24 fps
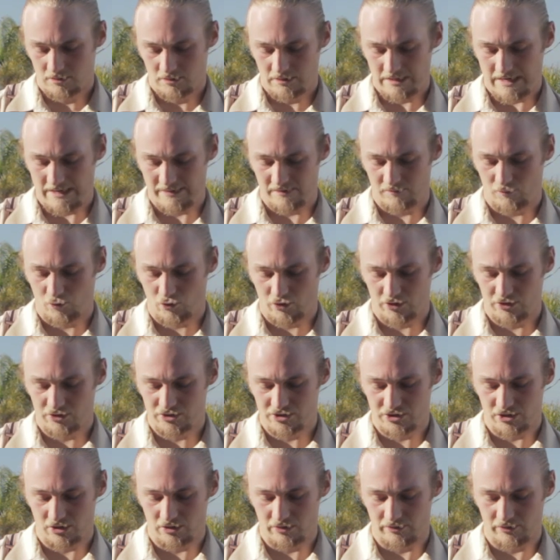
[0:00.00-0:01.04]
And the more you
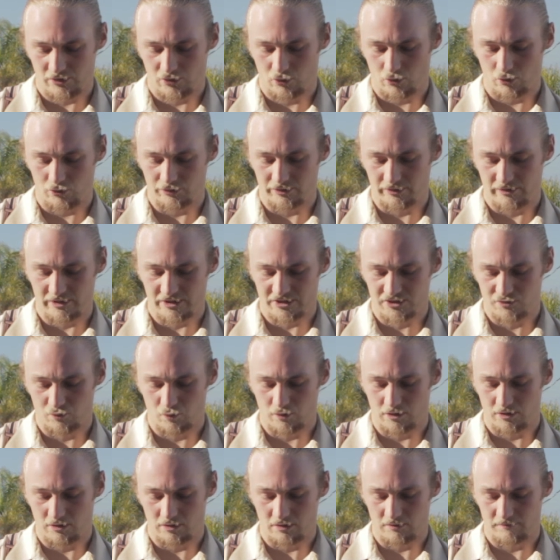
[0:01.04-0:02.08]
stir, the colder this
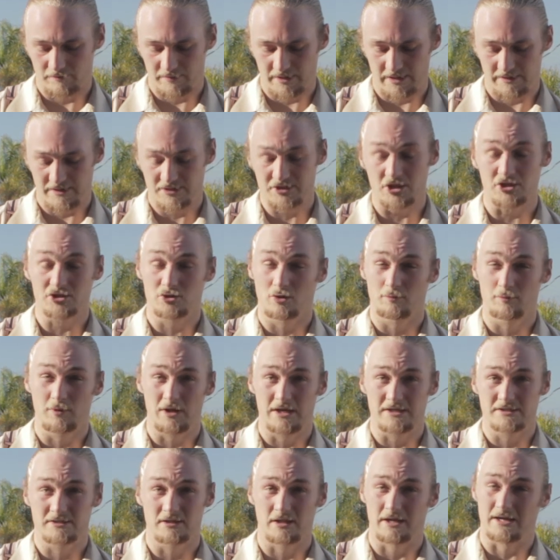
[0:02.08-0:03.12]
will be. This also
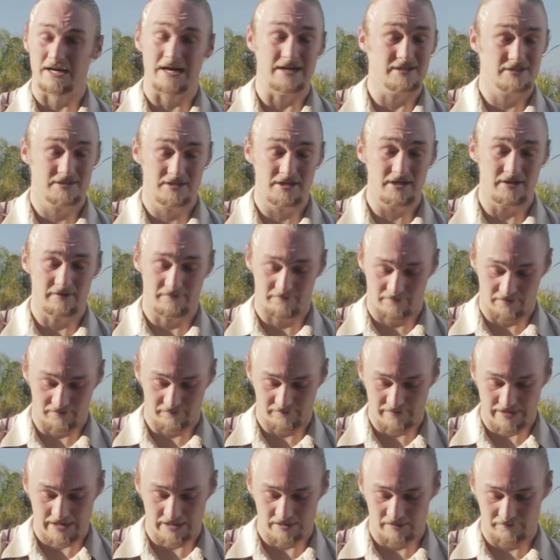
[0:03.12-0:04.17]
applies to like iced tea, fun
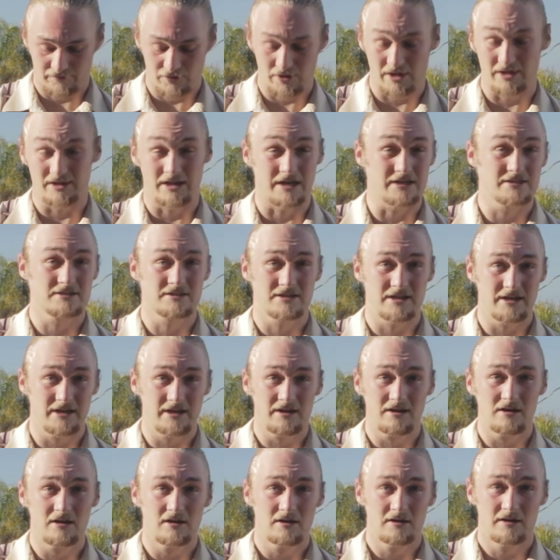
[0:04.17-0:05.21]
fact. If you get an iced
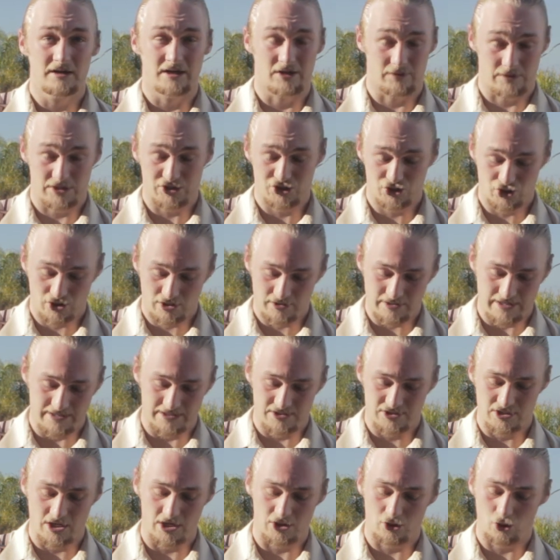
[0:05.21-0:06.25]
tea in a restaurant and
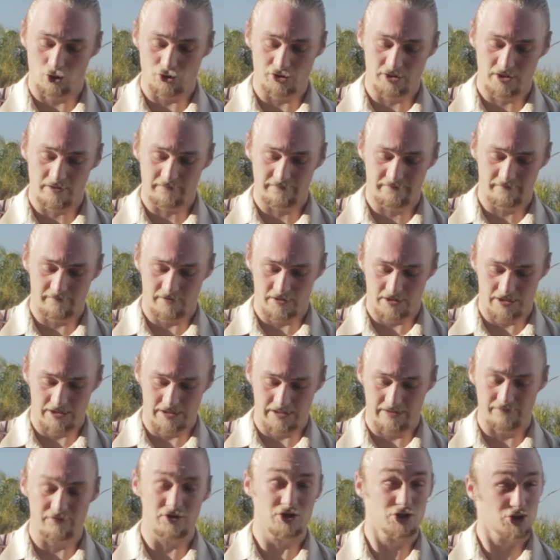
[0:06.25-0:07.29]
it's not cold enough,
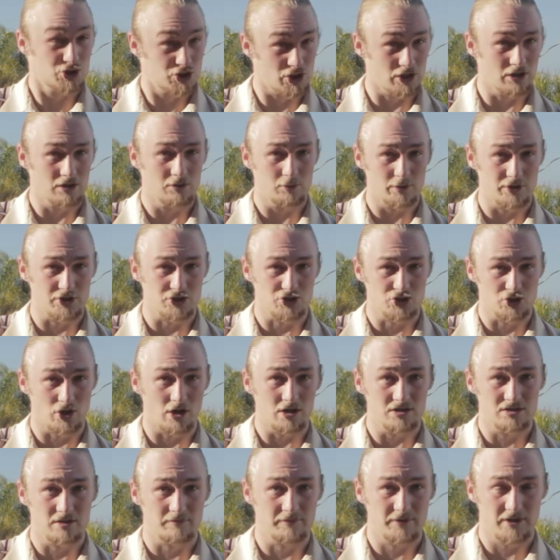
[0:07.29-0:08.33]
give it a stir with a straw
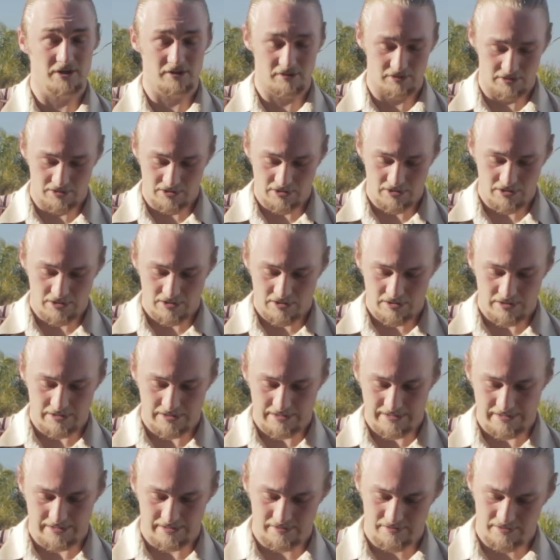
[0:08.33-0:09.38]
or something,
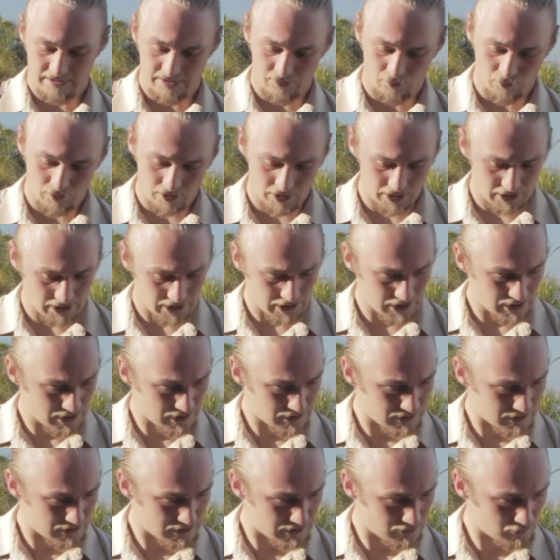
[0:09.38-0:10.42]
and it will
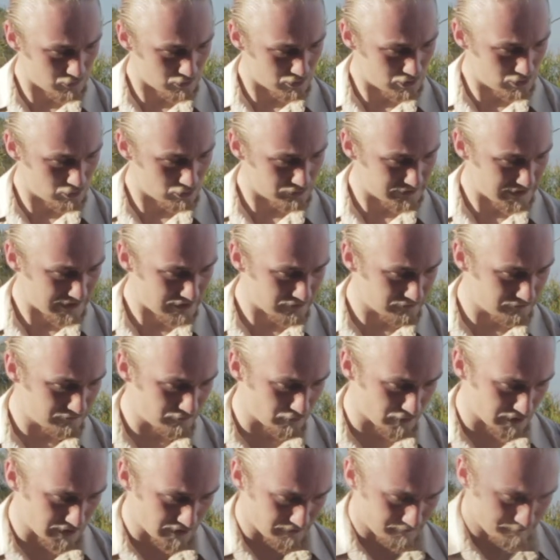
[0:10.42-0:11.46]
cool down
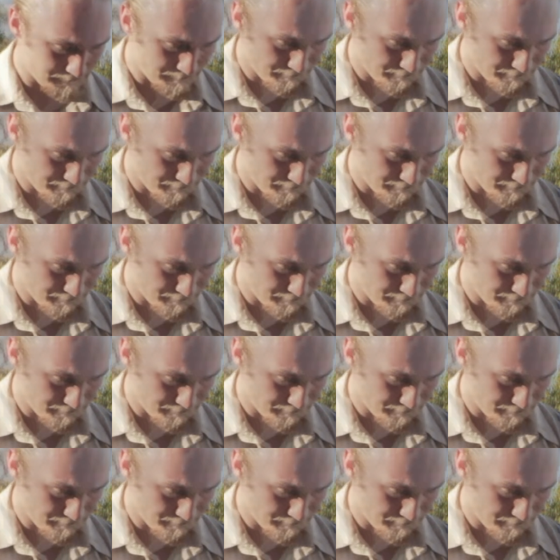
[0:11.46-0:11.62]
for you.